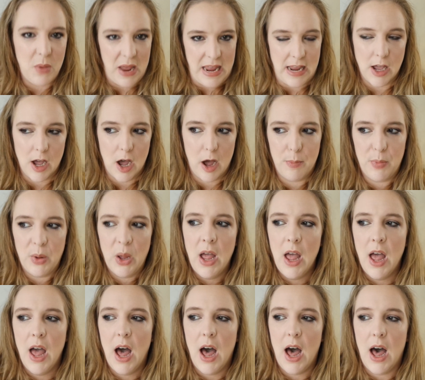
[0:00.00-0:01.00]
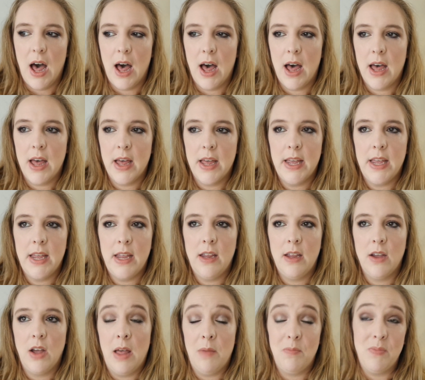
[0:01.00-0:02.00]
makeup.
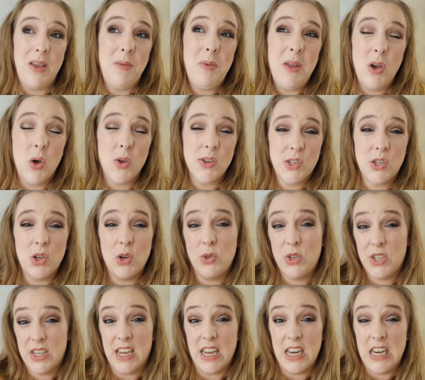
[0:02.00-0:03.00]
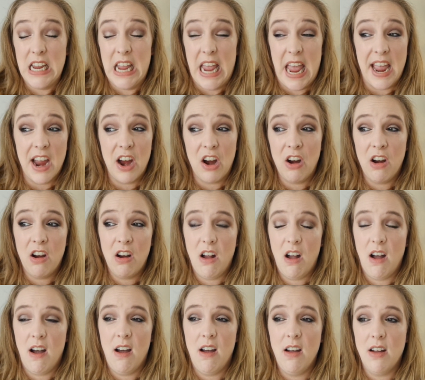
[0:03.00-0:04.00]
And maybe also skincare.
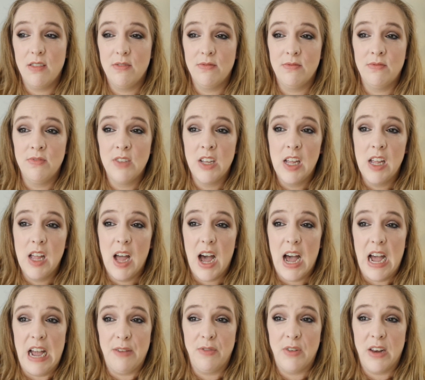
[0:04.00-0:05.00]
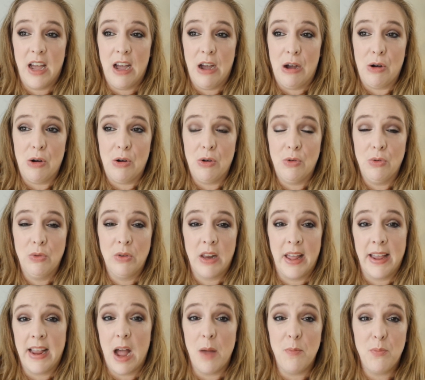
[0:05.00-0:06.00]
I've now,
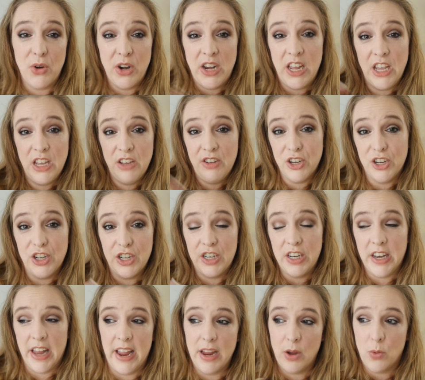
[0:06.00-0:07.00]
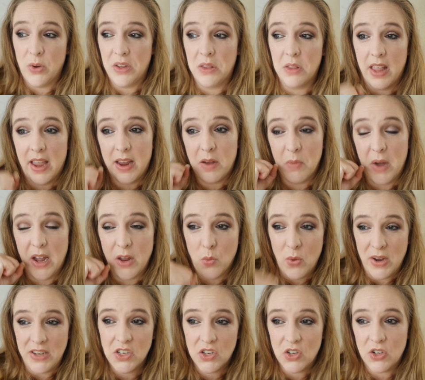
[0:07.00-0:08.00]
like, I'm pretty good, like, with, like, my
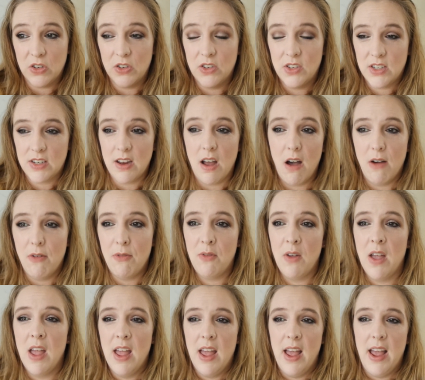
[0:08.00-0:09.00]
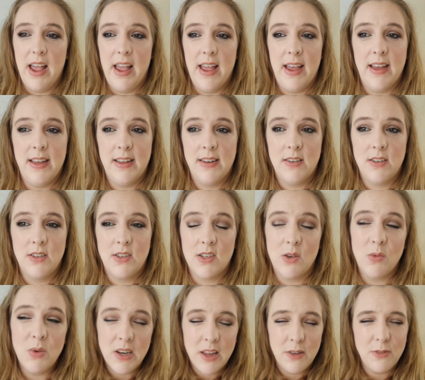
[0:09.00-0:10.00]
Western stuff. And
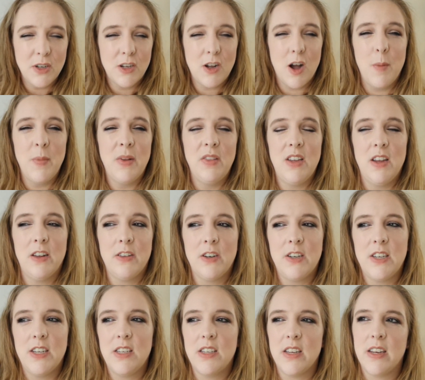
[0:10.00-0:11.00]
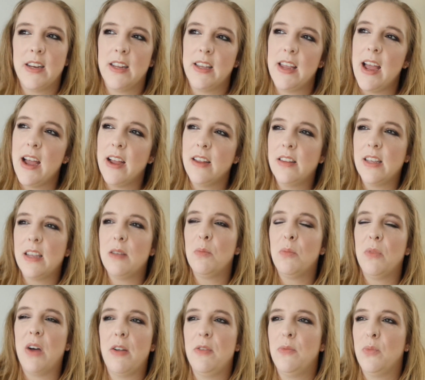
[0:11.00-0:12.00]
someone left a comment the other day saying, yeah,
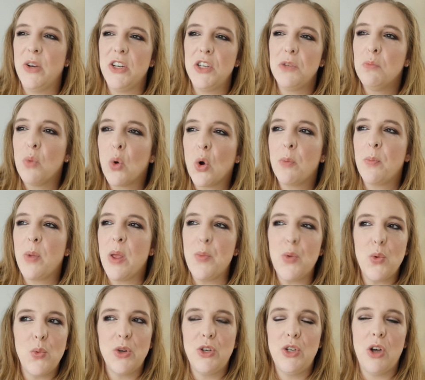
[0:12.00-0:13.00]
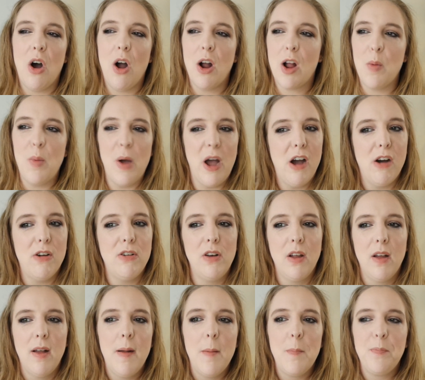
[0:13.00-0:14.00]
I wish more people would talk
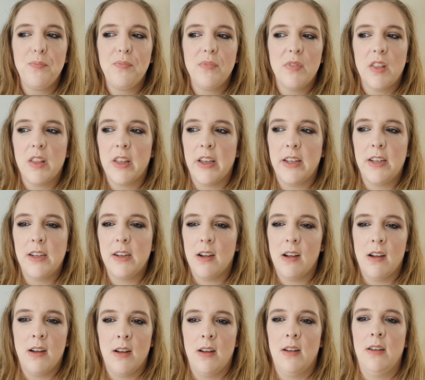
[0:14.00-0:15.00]
about, like